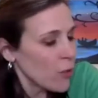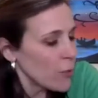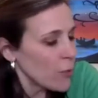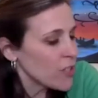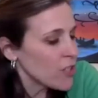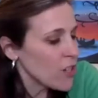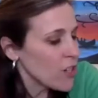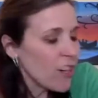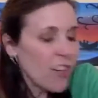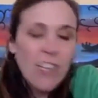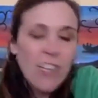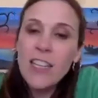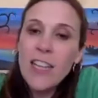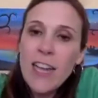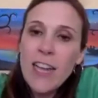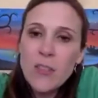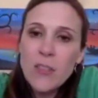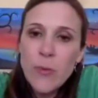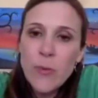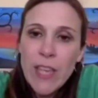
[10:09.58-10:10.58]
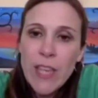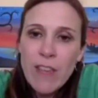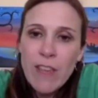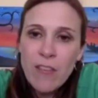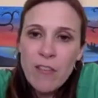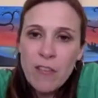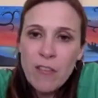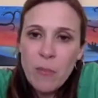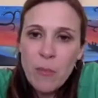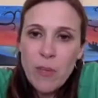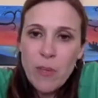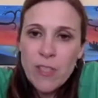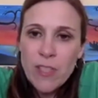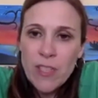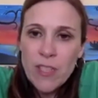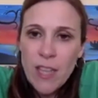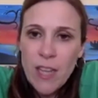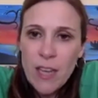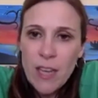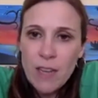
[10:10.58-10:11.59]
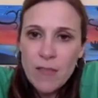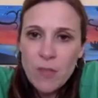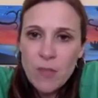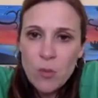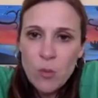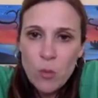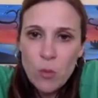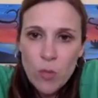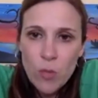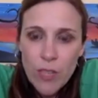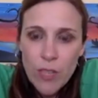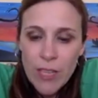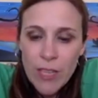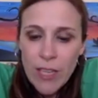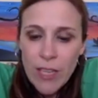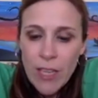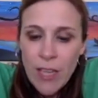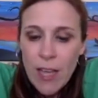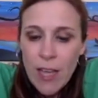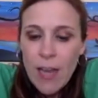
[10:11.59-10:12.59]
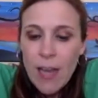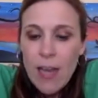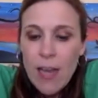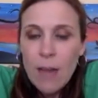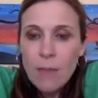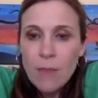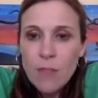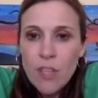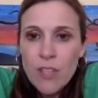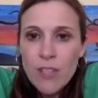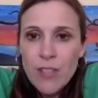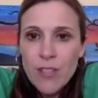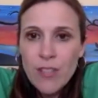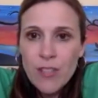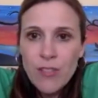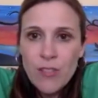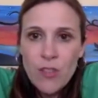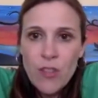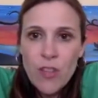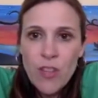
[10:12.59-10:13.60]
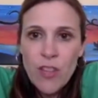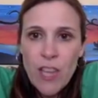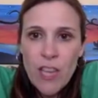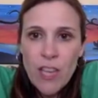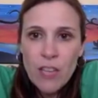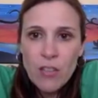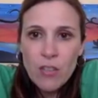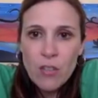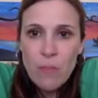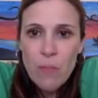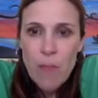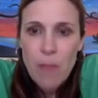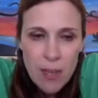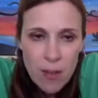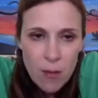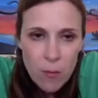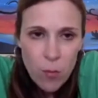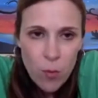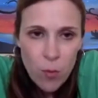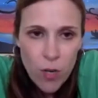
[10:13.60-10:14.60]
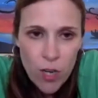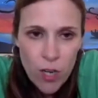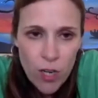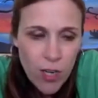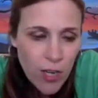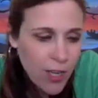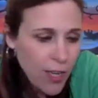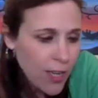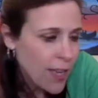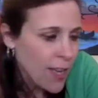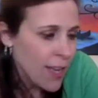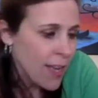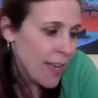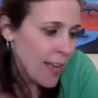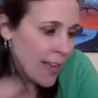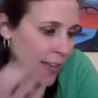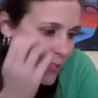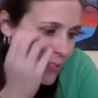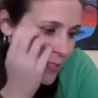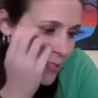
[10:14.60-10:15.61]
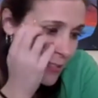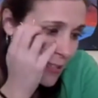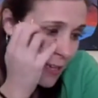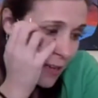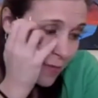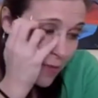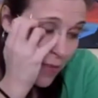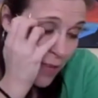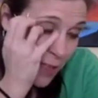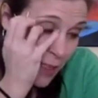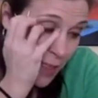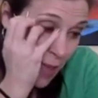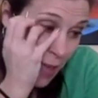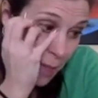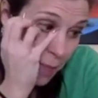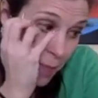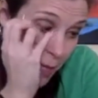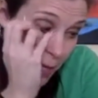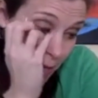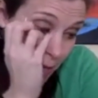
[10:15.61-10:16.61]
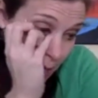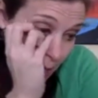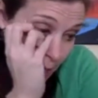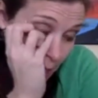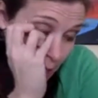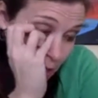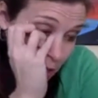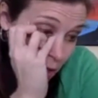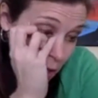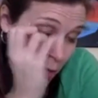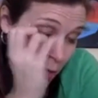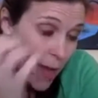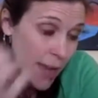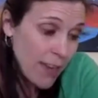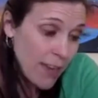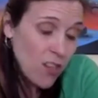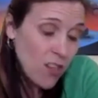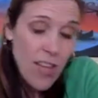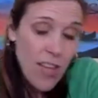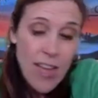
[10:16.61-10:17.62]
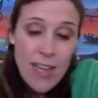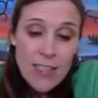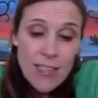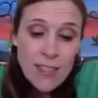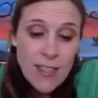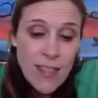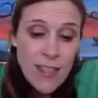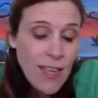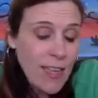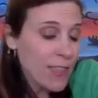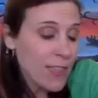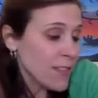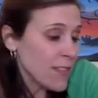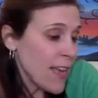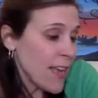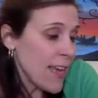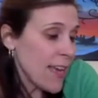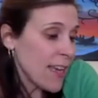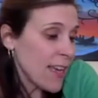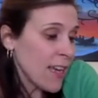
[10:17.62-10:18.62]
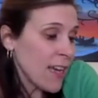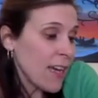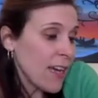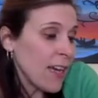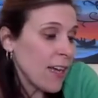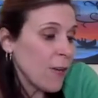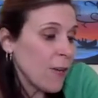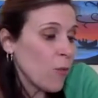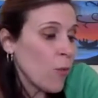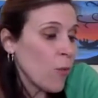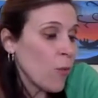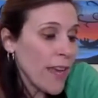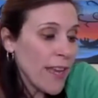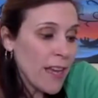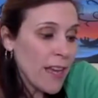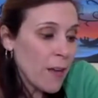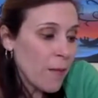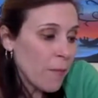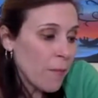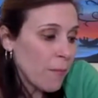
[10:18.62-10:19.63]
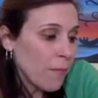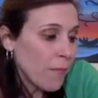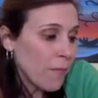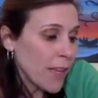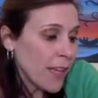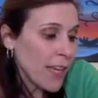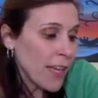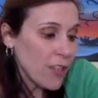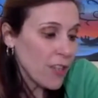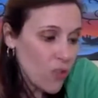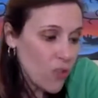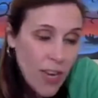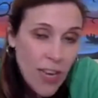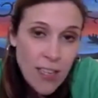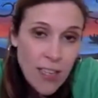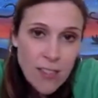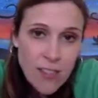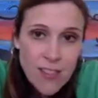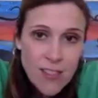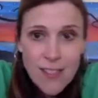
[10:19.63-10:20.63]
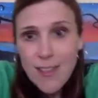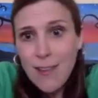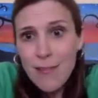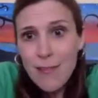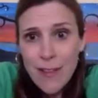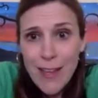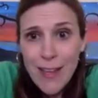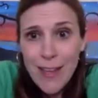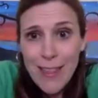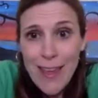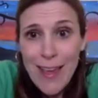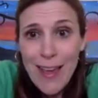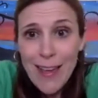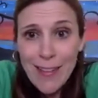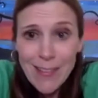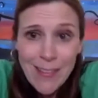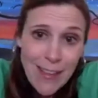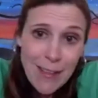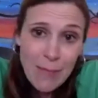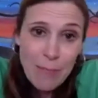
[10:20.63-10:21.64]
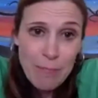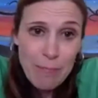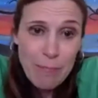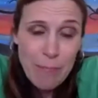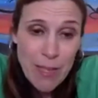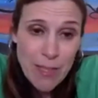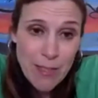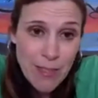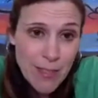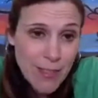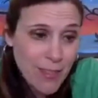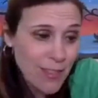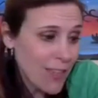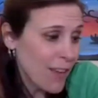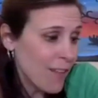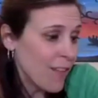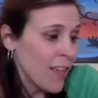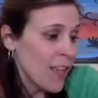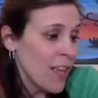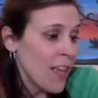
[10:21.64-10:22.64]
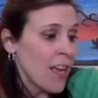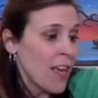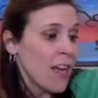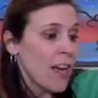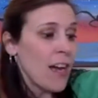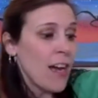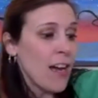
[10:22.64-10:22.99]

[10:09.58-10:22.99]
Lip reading: don't know, we started it last week even though there wasn't a lot of schooling, just so that they could do makeup work and stuff like that. But so Michael has things like wake up, get dressed, stuff like that, like basic stuff.